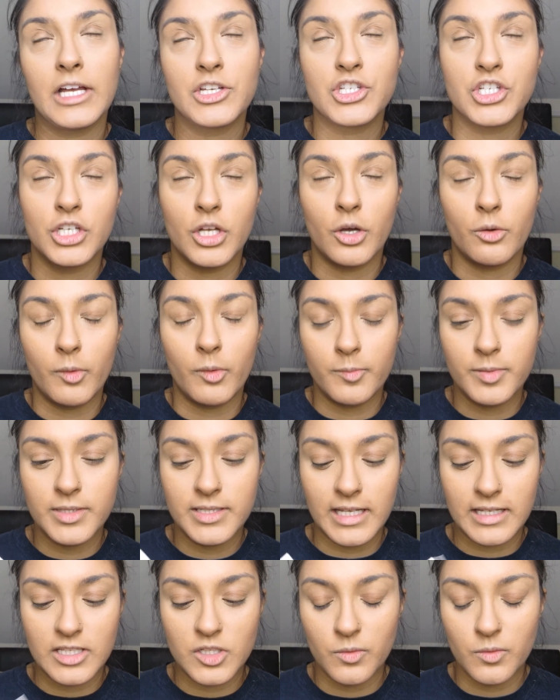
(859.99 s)
As you know, I'm
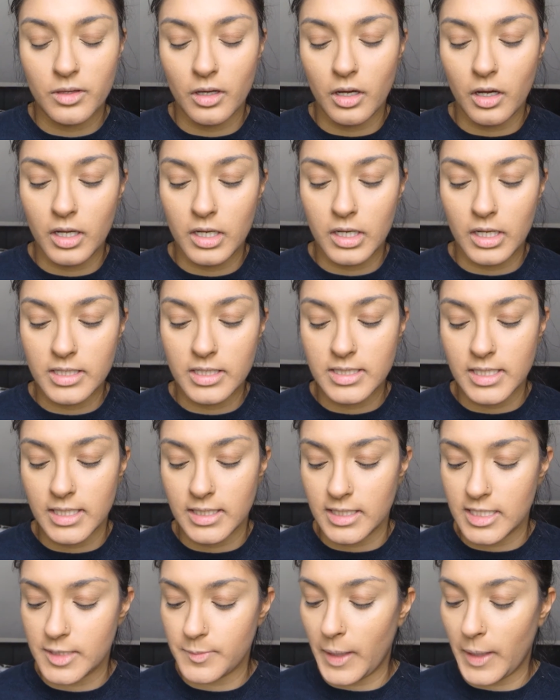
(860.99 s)
obsessed with the highlighter
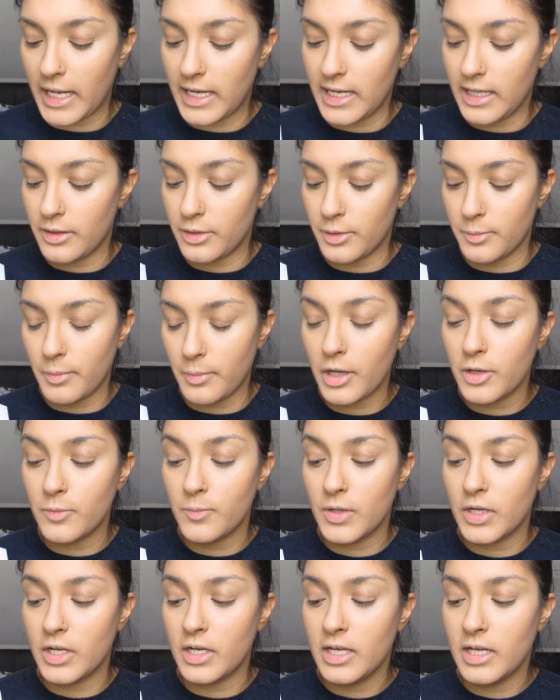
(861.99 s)
in this palette at the
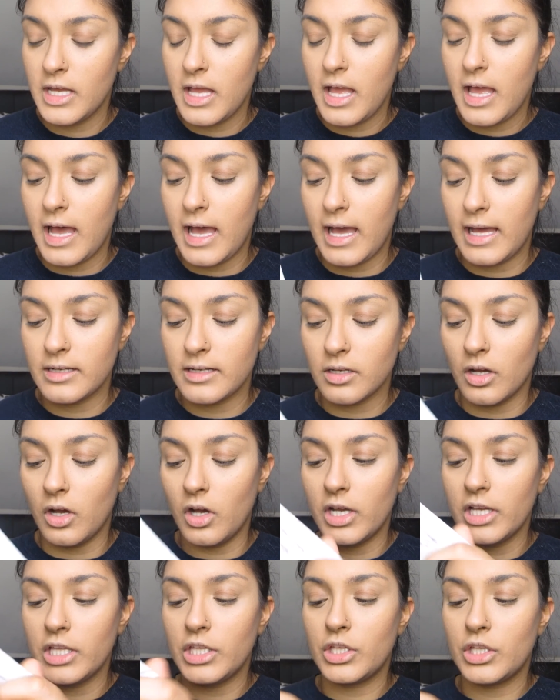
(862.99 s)
moment, and
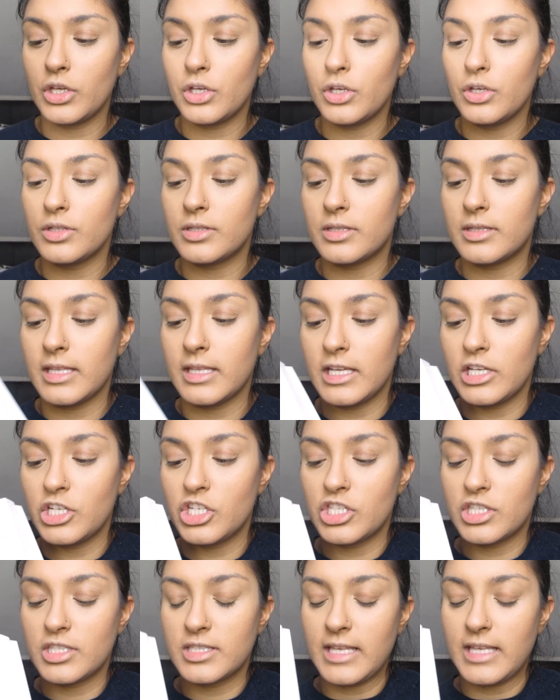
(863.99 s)
I use the
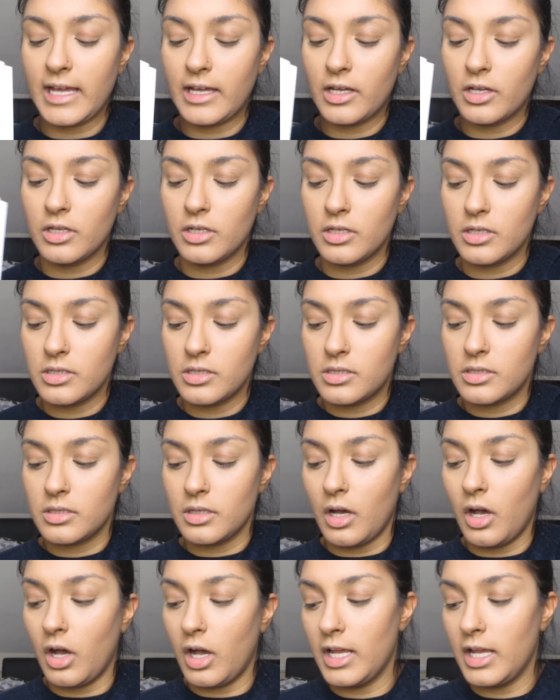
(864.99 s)
second
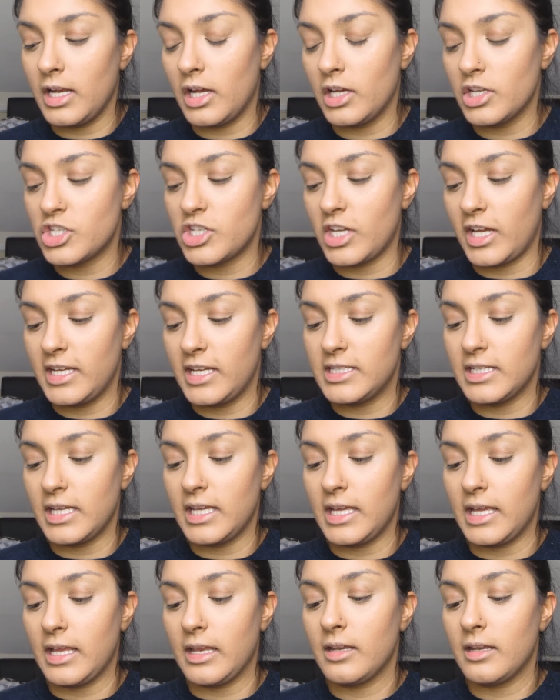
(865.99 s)
highlight shade
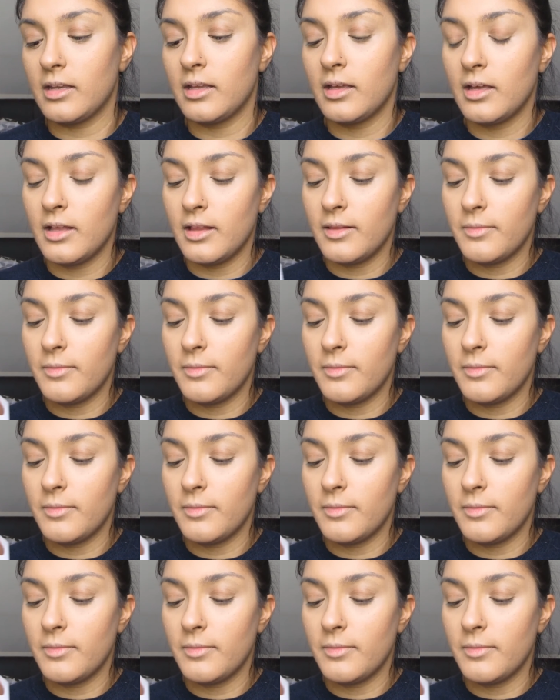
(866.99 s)
in.